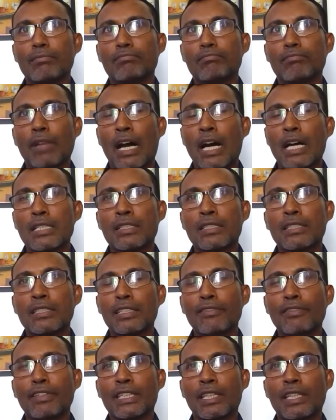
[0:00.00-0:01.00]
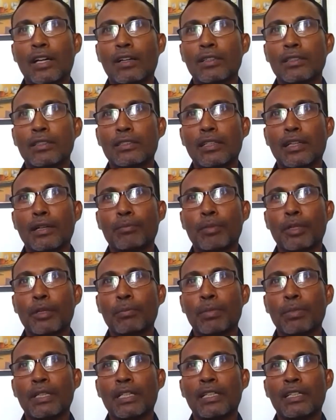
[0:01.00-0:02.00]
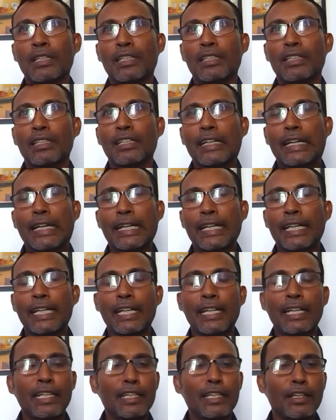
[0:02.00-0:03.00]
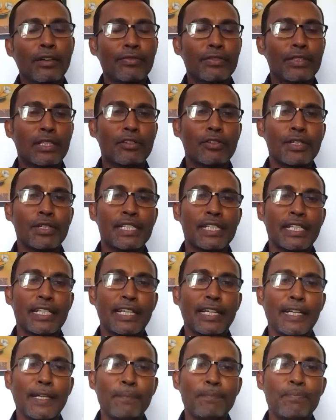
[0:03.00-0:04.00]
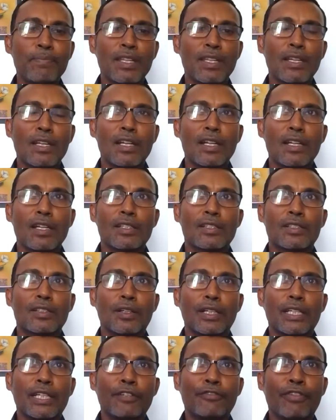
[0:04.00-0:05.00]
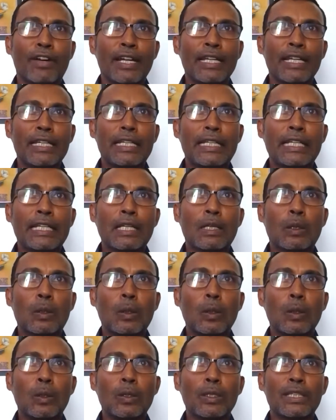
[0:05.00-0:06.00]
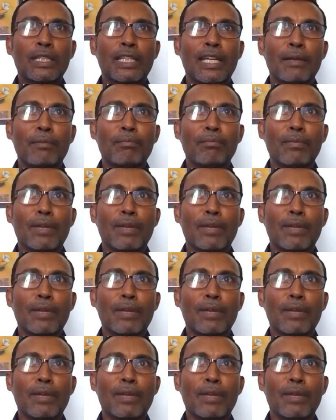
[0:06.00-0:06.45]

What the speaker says: answered without a proper reading of the questionnaire. So if I include them,